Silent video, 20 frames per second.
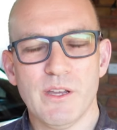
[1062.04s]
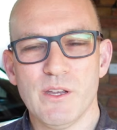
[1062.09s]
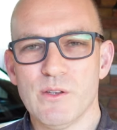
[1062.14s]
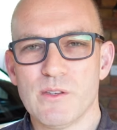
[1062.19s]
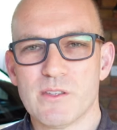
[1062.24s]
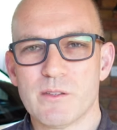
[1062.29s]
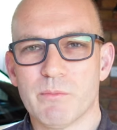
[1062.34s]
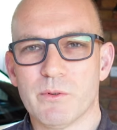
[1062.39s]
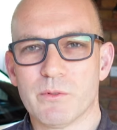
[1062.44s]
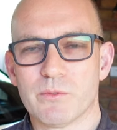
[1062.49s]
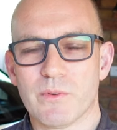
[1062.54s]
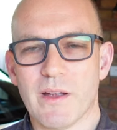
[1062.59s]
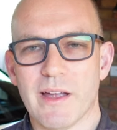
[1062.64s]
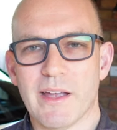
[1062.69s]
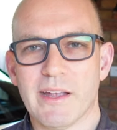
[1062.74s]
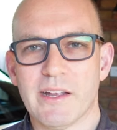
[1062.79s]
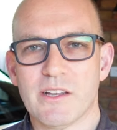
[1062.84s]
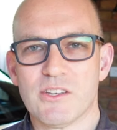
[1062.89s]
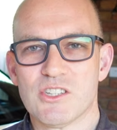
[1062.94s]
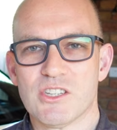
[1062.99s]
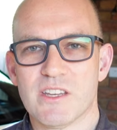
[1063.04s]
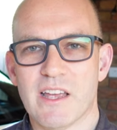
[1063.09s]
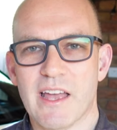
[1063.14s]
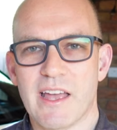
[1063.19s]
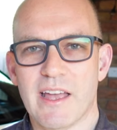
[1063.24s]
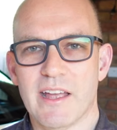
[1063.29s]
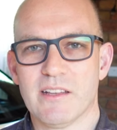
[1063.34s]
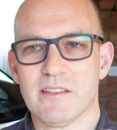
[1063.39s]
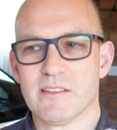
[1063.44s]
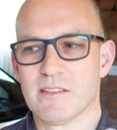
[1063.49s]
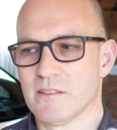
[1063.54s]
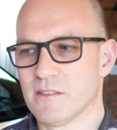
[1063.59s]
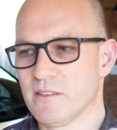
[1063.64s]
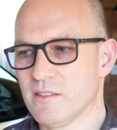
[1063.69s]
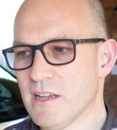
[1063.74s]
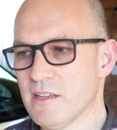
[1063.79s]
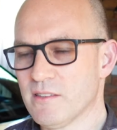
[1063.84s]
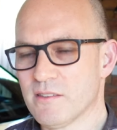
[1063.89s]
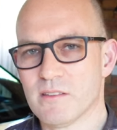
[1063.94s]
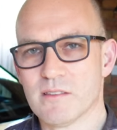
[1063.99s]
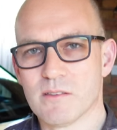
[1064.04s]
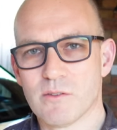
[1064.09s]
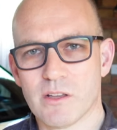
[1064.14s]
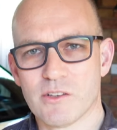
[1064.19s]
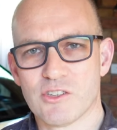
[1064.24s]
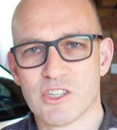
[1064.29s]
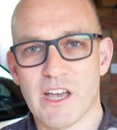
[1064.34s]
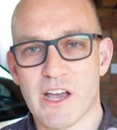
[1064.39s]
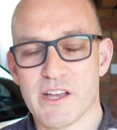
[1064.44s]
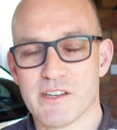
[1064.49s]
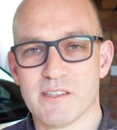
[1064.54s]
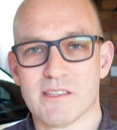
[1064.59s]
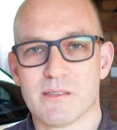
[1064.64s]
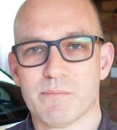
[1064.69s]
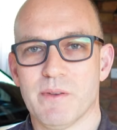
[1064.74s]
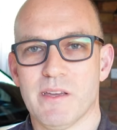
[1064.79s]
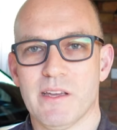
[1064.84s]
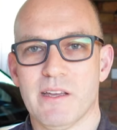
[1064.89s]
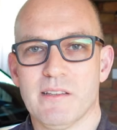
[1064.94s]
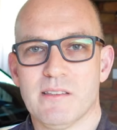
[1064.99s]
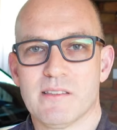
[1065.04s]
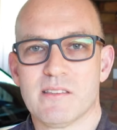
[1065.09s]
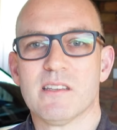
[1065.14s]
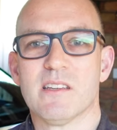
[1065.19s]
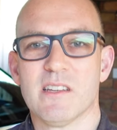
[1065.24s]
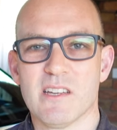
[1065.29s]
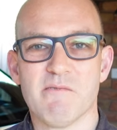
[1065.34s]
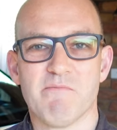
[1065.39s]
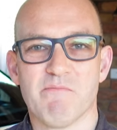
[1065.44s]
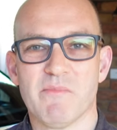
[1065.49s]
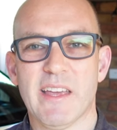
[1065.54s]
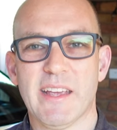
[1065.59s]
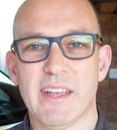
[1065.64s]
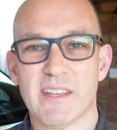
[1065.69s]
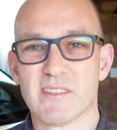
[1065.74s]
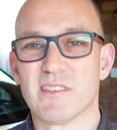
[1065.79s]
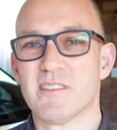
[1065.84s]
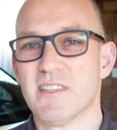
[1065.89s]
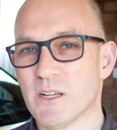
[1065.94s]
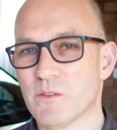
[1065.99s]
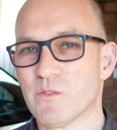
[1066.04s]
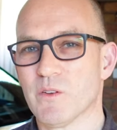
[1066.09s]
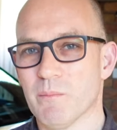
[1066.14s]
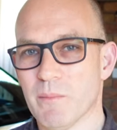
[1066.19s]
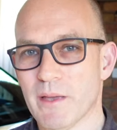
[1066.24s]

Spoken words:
usable range and decent charging speeds. It gets a tick for